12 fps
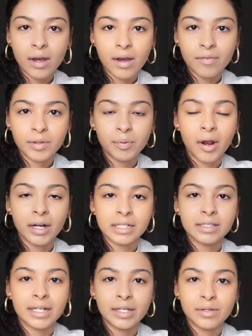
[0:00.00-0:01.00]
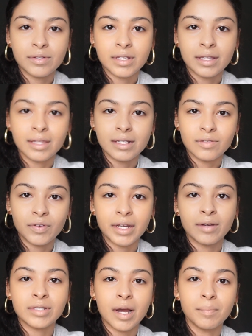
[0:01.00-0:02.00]
of the products that I use in this
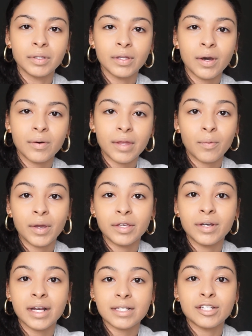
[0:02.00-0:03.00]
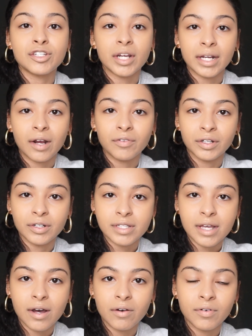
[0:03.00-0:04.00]
video down below. That way you guys can check it out for
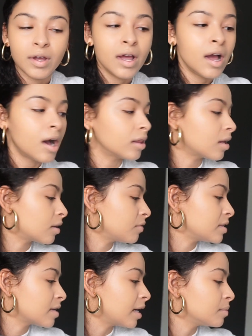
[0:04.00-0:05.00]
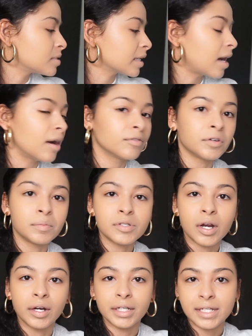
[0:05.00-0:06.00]
yourself. A lot of these items I got from
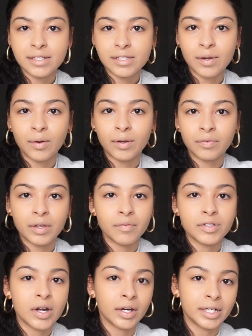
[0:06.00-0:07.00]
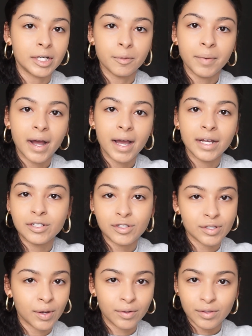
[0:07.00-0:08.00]
Target, so if you have a Target nearby,
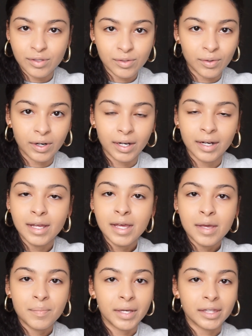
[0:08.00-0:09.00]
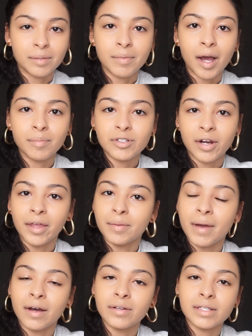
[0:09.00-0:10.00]
just go to the store, pick them up, try them
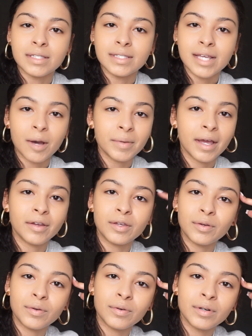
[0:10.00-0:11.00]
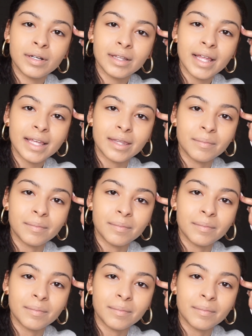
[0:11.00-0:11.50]
out, and tell me how you like